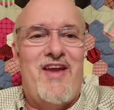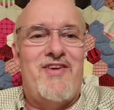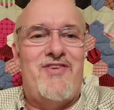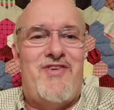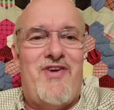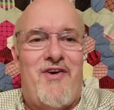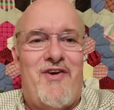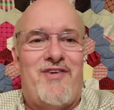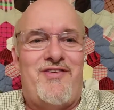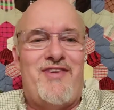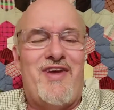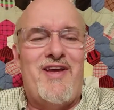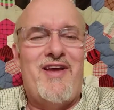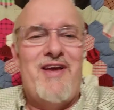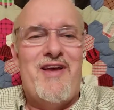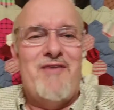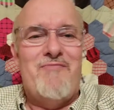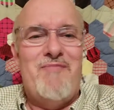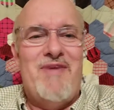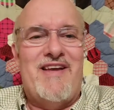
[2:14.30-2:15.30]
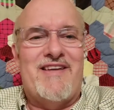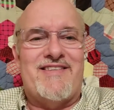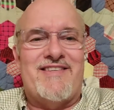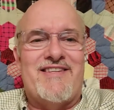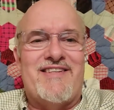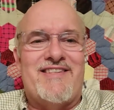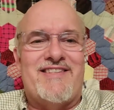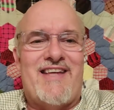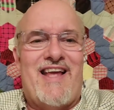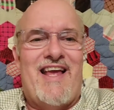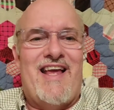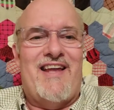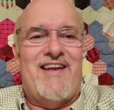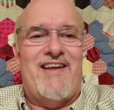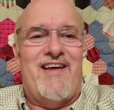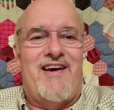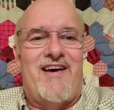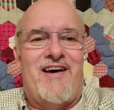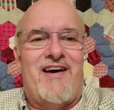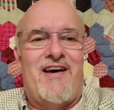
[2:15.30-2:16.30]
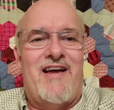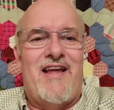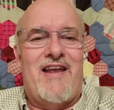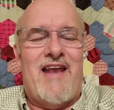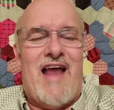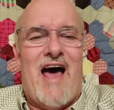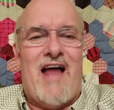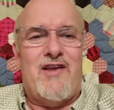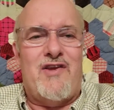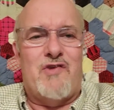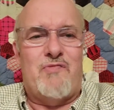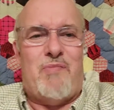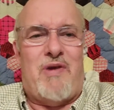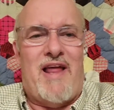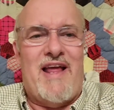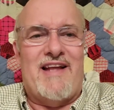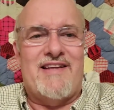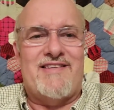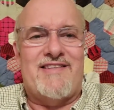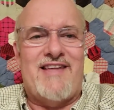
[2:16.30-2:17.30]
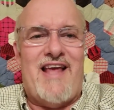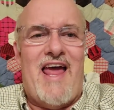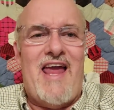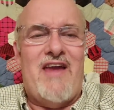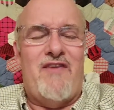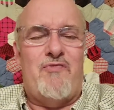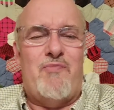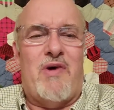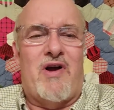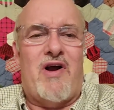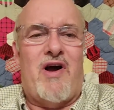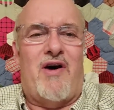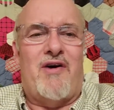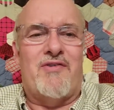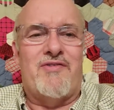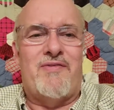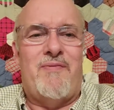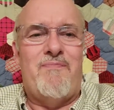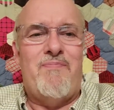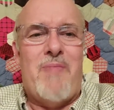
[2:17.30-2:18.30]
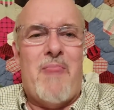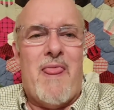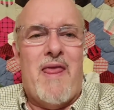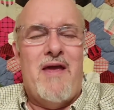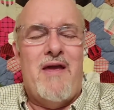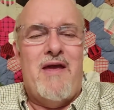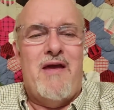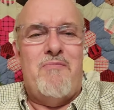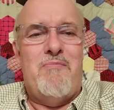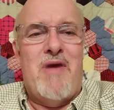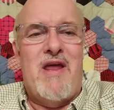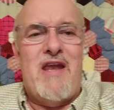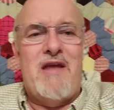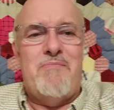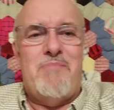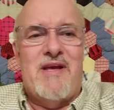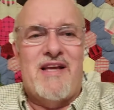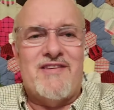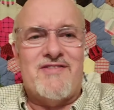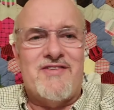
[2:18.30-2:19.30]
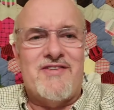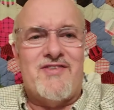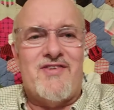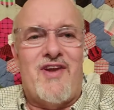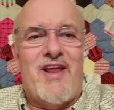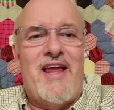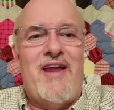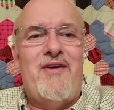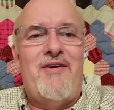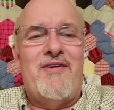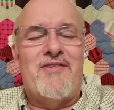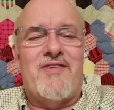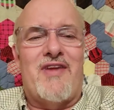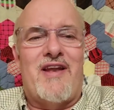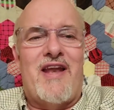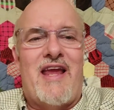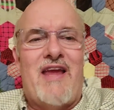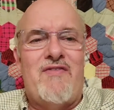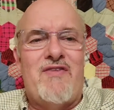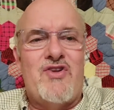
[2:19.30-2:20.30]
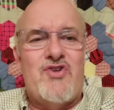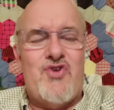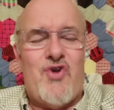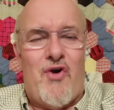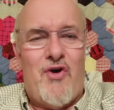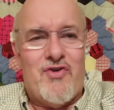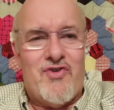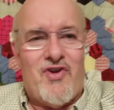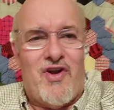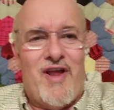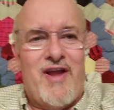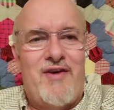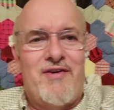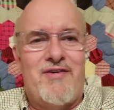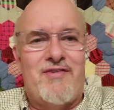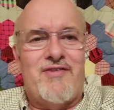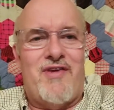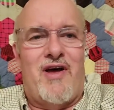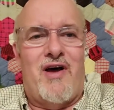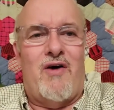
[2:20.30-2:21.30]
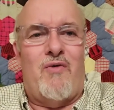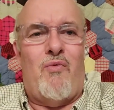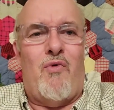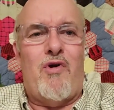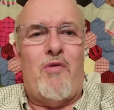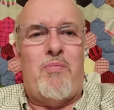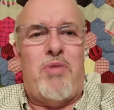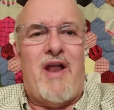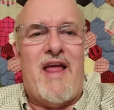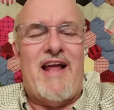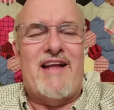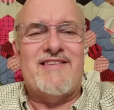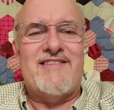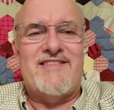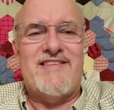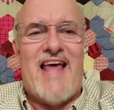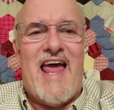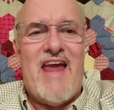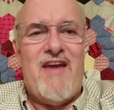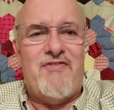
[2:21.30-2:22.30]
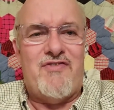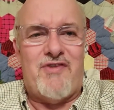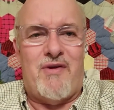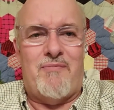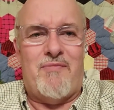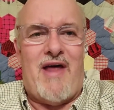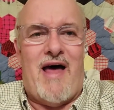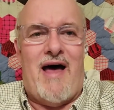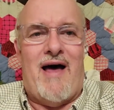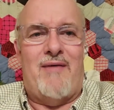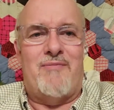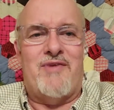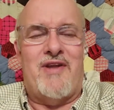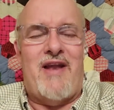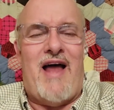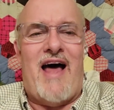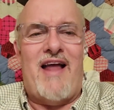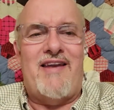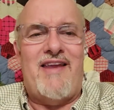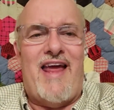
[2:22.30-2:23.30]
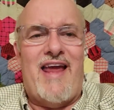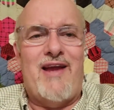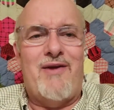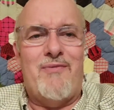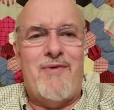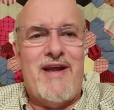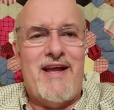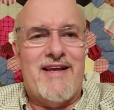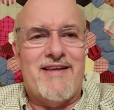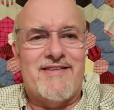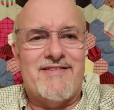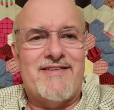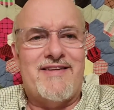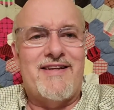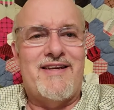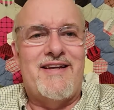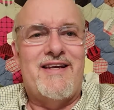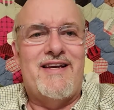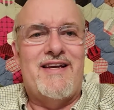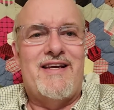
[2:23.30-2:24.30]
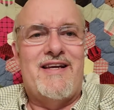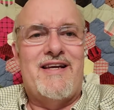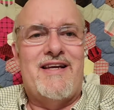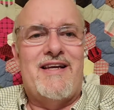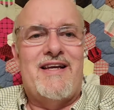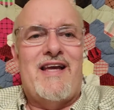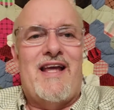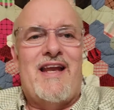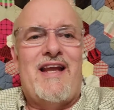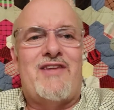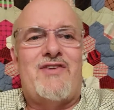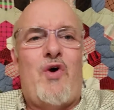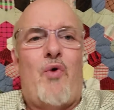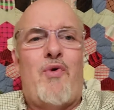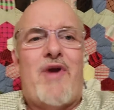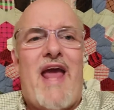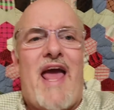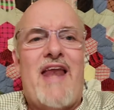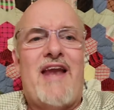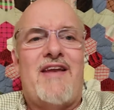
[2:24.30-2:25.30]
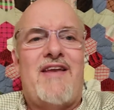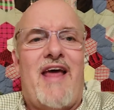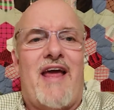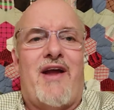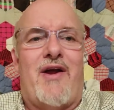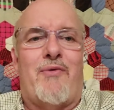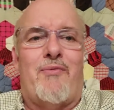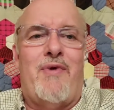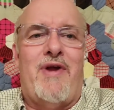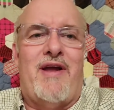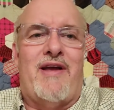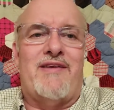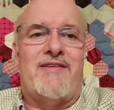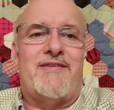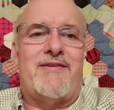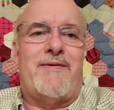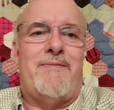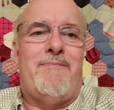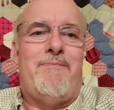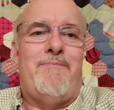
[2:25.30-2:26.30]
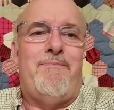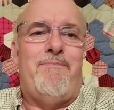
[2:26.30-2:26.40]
insurance business and, uh, and not just play it safe because many business leaders and even church leaders uh, want to play it safe sometimes and not take risk and it's okay to take a risk.